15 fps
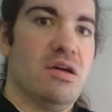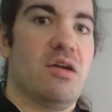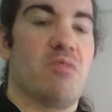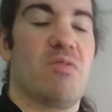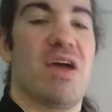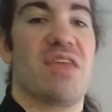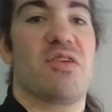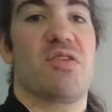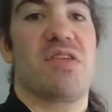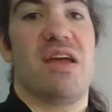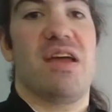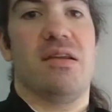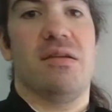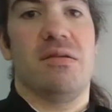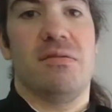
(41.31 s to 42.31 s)
rather
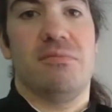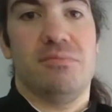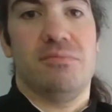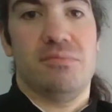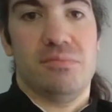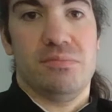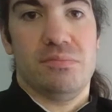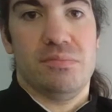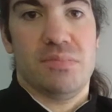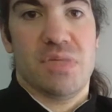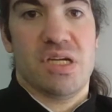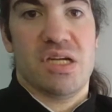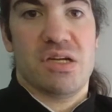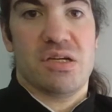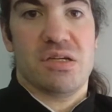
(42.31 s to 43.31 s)
than
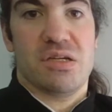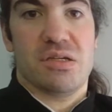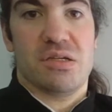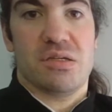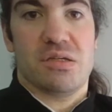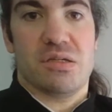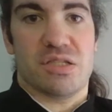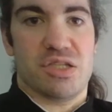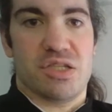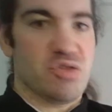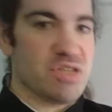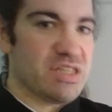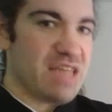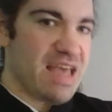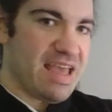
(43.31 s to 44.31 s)
just
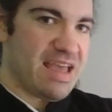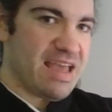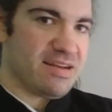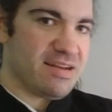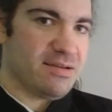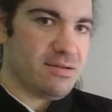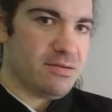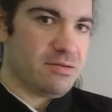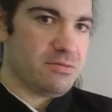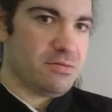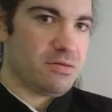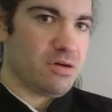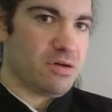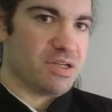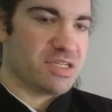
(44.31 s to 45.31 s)
using the hand
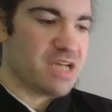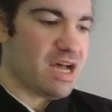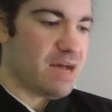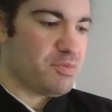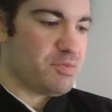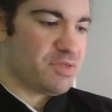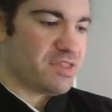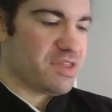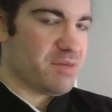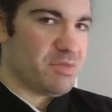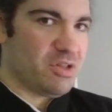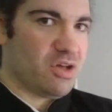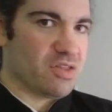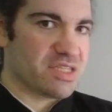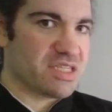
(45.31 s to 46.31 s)
on top with the thumb
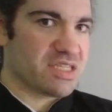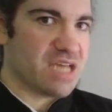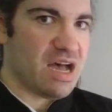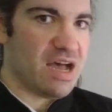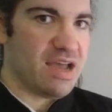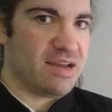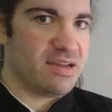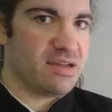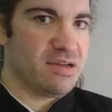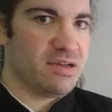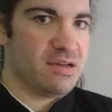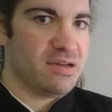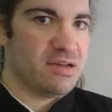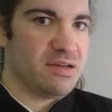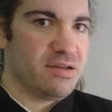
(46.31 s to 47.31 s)
along the side,
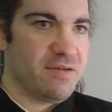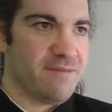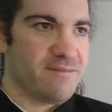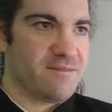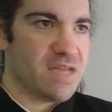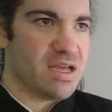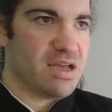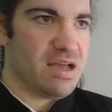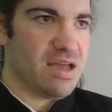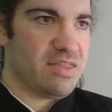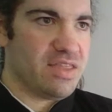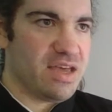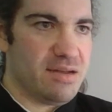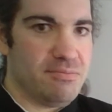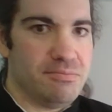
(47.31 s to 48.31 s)
and
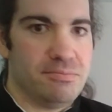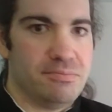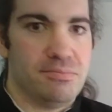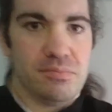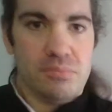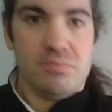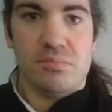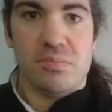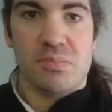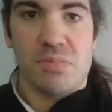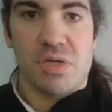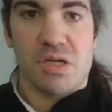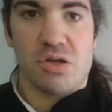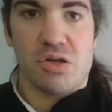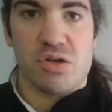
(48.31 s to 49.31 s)
then
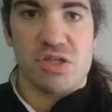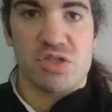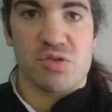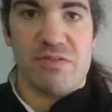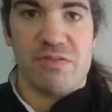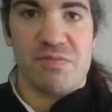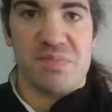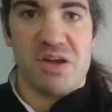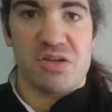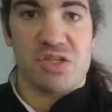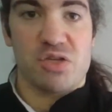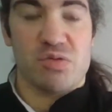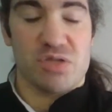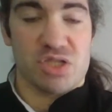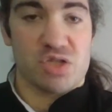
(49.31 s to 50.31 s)
going straight from there to
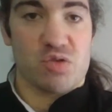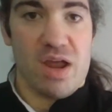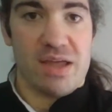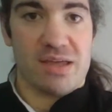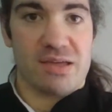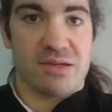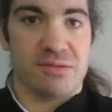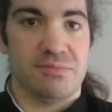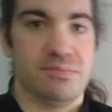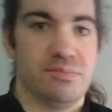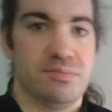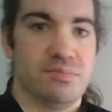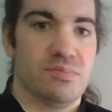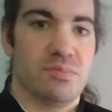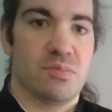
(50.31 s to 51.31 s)
a strike.
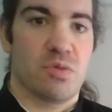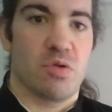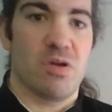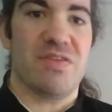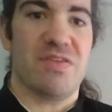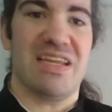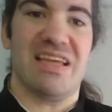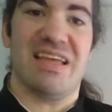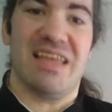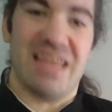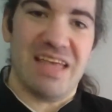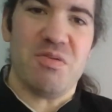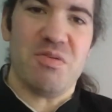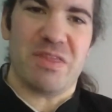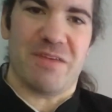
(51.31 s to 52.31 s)
Or even
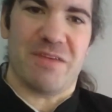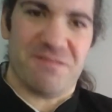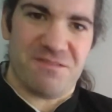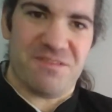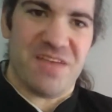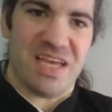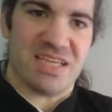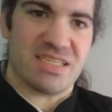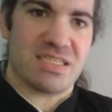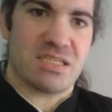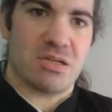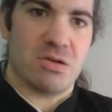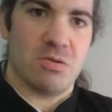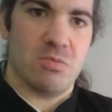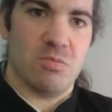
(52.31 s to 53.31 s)
with a fist,
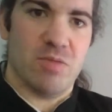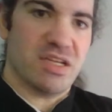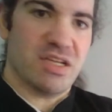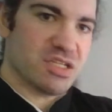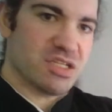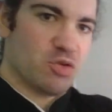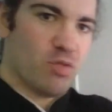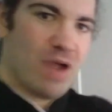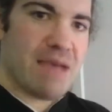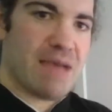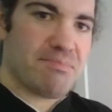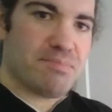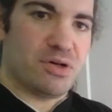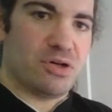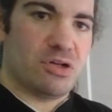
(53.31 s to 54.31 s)
we can just grab,
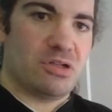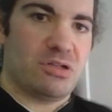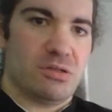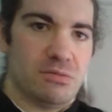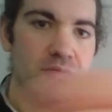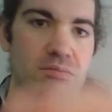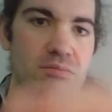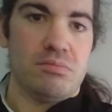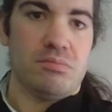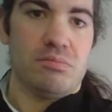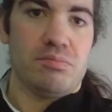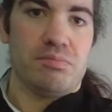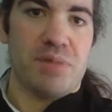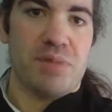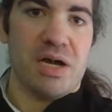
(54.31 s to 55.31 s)
pull,
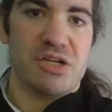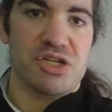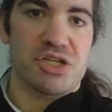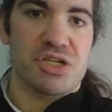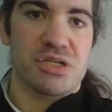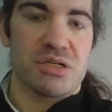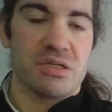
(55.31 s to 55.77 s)
punch.